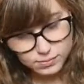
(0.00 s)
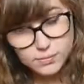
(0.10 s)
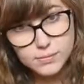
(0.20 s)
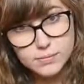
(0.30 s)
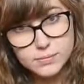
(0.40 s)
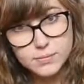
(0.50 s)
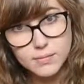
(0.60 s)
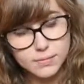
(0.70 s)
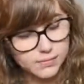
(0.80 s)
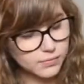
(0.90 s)

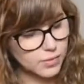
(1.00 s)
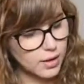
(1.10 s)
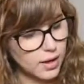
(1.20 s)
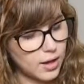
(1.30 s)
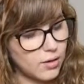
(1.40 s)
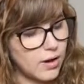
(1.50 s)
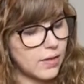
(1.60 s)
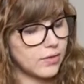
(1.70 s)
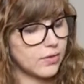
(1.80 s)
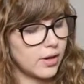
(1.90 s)
and go
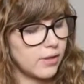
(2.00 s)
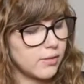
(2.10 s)
down the scale.